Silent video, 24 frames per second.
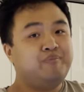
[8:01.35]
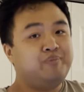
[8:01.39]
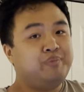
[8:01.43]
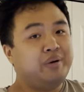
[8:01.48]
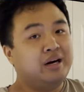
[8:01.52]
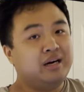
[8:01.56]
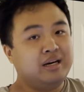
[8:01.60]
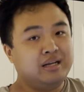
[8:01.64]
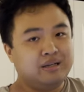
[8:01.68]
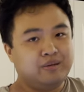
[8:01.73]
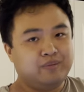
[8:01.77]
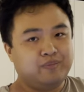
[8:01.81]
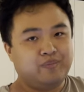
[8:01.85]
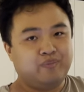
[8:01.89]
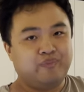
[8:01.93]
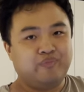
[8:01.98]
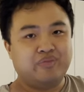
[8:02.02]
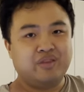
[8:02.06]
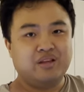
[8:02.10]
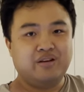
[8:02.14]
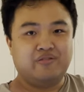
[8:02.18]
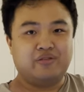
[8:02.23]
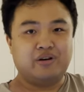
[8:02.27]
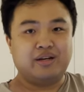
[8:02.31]
But
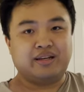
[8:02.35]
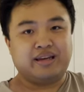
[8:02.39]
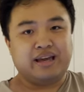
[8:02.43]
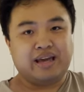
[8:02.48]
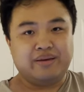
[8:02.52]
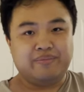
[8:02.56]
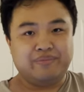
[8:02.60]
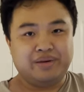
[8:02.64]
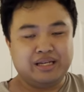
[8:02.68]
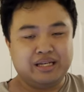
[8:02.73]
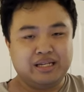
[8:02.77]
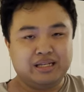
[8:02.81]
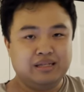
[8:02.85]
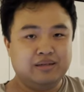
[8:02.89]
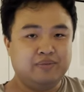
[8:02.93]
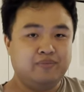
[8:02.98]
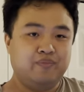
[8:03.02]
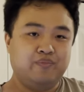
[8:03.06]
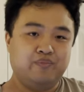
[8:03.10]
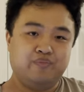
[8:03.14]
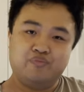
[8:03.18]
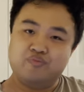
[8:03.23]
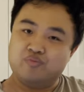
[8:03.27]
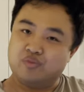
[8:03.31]
for gaming,
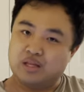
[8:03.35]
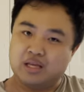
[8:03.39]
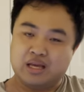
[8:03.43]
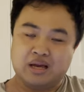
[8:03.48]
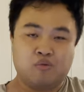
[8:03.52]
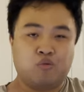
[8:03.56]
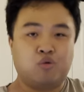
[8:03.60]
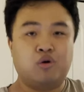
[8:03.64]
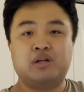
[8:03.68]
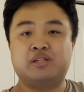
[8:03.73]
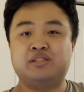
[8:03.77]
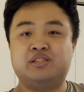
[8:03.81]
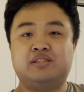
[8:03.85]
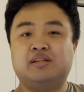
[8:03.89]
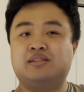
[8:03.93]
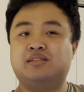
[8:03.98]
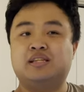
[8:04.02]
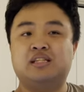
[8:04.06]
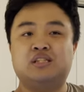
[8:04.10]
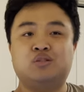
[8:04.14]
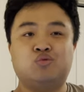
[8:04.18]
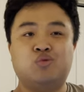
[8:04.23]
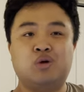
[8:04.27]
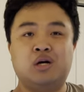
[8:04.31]
it works just
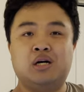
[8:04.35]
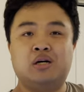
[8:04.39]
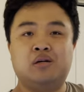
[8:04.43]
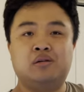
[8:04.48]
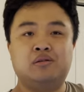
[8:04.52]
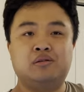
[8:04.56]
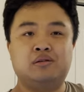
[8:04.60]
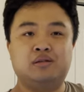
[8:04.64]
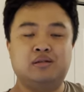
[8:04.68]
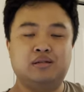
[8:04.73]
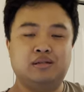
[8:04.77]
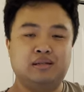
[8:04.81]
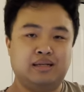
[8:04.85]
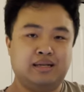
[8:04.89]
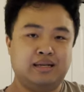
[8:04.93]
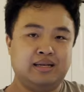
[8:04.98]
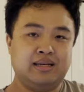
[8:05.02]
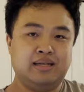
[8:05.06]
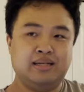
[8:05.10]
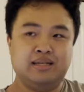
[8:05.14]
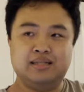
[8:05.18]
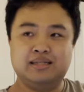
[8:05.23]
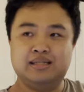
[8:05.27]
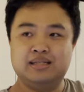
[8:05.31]
as well,
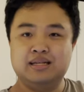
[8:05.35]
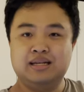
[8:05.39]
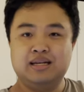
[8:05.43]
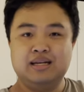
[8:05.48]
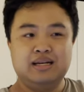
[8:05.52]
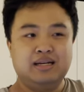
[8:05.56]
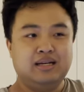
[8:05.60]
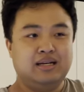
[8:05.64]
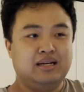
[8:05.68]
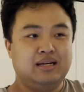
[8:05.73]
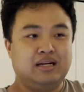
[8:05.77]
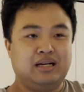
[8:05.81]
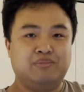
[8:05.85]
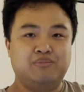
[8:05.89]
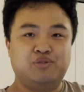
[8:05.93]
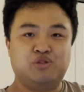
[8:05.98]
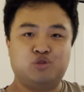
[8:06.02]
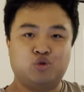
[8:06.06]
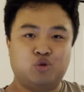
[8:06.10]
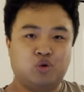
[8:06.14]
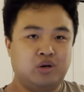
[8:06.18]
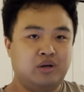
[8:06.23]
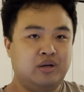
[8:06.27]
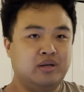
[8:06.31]
and I'm
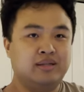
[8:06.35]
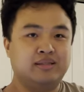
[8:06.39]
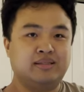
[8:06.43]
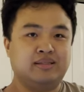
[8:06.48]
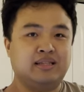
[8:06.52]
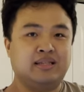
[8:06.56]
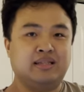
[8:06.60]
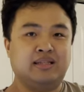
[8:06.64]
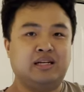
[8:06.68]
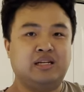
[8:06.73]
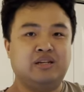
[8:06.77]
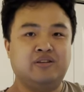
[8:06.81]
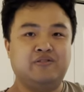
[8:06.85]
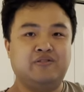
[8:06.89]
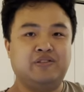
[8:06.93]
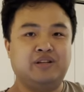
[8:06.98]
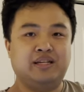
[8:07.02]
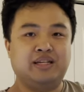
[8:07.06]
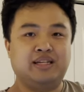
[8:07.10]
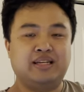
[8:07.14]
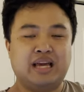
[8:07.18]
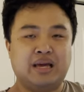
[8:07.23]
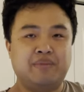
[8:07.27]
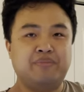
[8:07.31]
sure there's like a lot of
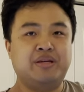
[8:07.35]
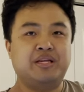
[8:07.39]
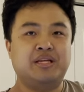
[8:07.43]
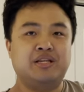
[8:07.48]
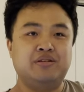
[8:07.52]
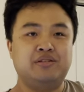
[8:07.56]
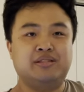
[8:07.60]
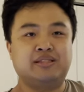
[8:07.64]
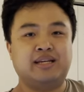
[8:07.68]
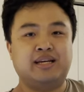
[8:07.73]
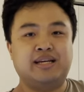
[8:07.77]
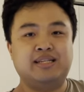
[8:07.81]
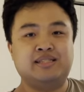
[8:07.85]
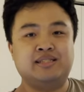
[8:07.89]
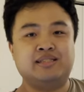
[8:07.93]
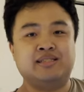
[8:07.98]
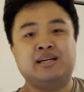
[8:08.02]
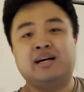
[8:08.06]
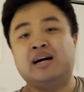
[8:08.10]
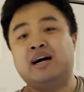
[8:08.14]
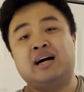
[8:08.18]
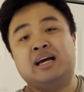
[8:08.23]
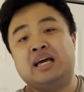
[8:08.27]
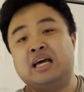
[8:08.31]
like gaming use cases
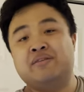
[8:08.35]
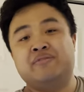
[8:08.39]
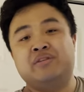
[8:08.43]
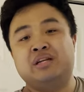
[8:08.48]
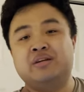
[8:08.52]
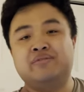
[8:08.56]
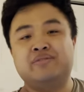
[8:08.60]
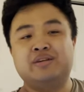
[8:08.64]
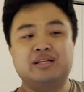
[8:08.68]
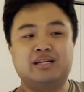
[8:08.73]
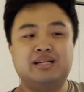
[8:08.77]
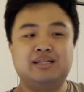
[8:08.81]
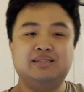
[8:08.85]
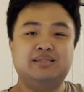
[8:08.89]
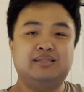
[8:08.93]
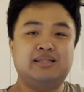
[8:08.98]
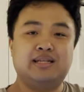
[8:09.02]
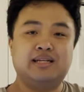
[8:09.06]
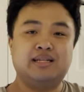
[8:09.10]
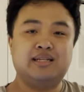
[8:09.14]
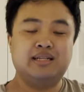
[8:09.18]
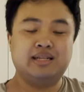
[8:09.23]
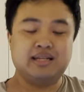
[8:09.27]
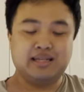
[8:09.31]
that I haven't even
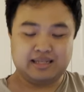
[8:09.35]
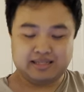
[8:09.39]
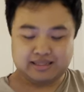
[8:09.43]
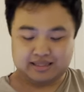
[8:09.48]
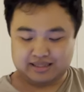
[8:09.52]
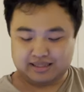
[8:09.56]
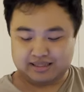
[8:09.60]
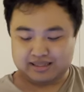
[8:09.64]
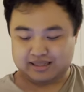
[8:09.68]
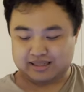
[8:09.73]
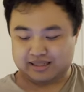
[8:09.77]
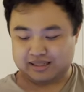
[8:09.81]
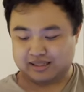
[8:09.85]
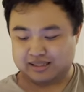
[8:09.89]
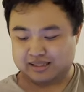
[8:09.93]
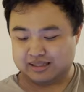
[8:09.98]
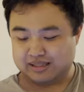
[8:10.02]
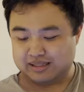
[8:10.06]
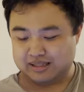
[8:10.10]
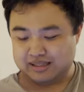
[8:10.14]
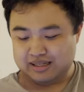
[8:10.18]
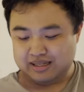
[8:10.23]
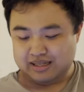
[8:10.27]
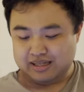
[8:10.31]
considered yet, and
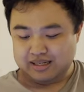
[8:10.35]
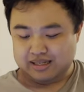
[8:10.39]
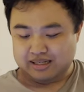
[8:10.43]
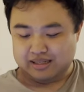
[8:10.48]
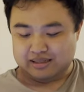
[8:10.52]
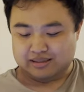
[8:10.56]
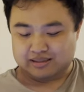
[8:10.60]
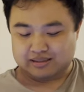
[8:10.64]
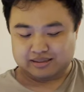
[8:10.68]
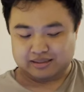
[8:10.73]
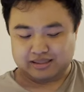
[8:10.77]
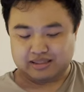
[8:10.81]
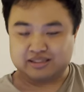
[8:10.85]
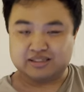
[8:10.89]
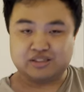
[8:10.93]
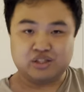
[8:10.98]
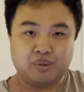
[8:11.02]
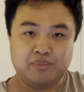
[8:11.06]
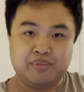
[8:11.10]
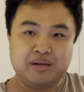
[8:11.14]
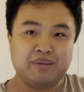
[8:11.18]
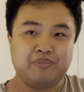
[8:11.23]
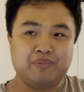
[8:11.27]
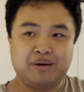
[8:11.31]
there's like
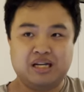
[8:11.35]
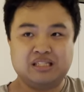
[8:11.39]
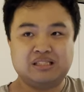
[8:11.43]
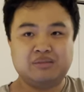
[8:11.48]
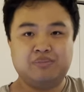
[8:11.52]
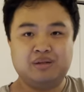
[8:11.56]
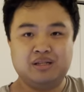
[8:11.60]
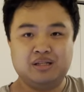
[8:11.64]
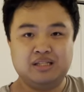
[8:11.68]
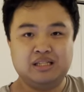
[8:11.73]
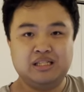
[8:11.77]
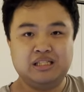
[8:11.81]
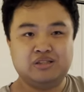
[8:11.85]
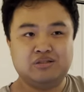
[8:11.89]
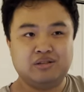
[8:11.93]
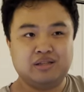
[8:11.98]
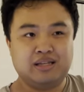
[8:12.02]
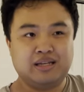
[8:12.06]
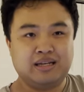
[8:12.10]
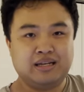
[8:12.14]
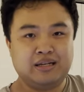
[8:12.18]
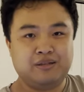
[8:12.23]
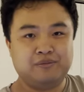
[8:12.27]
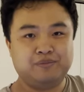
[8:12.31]
so many possibilities of
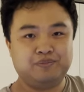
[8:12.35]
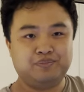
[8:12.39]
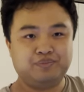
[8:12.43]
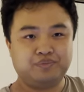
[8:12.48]
that.